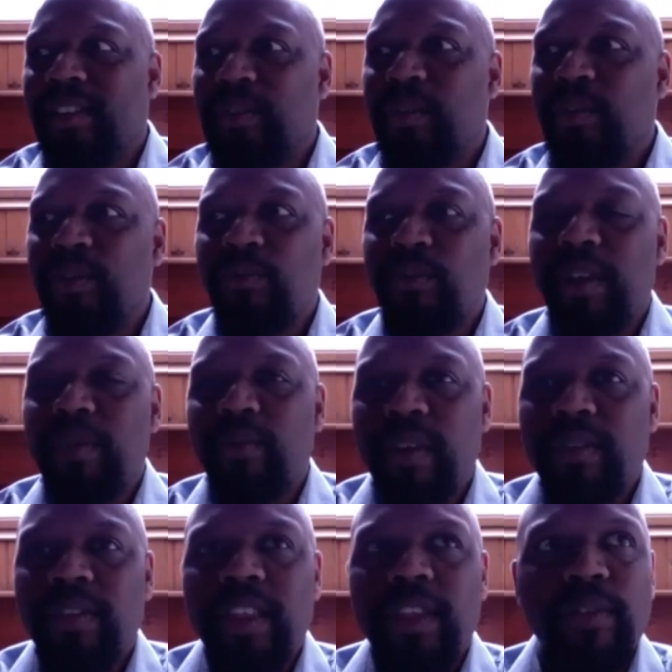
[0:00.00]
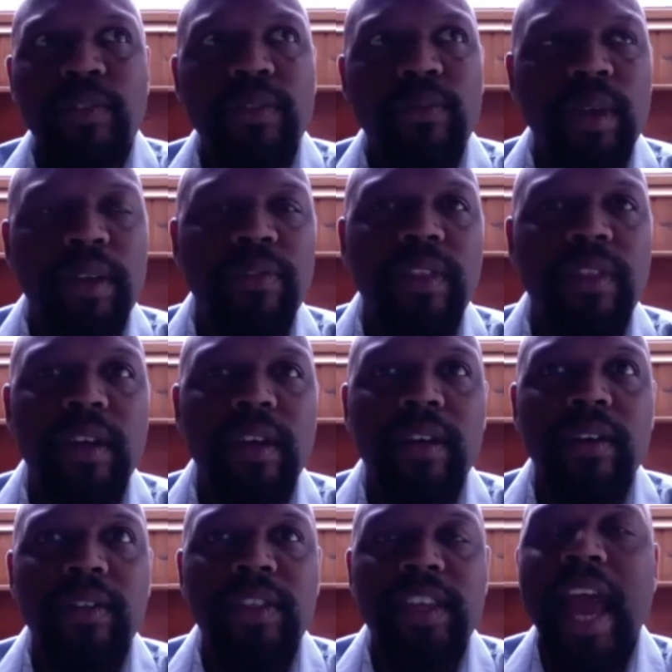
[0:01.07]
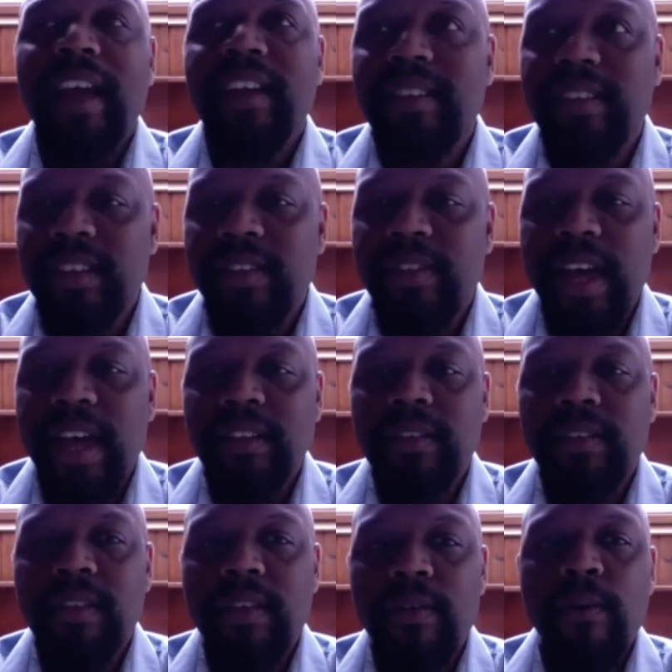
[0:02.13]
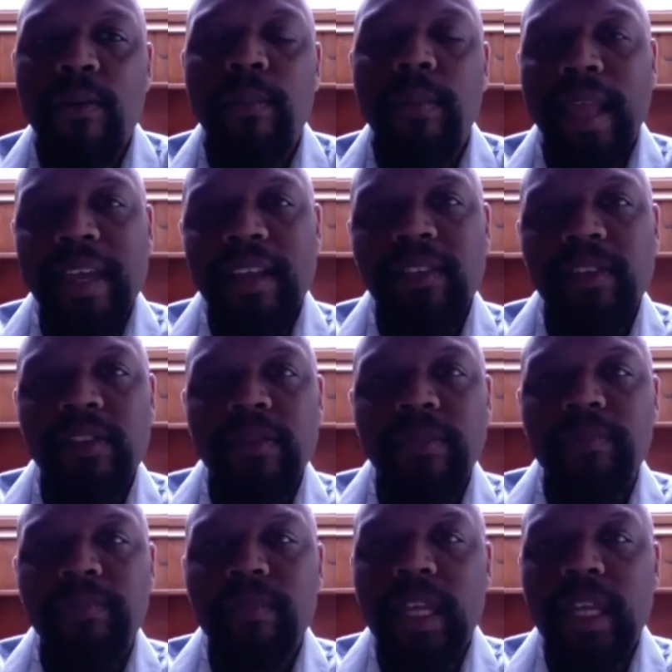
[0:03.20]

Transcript: you agree with with the the idea that the place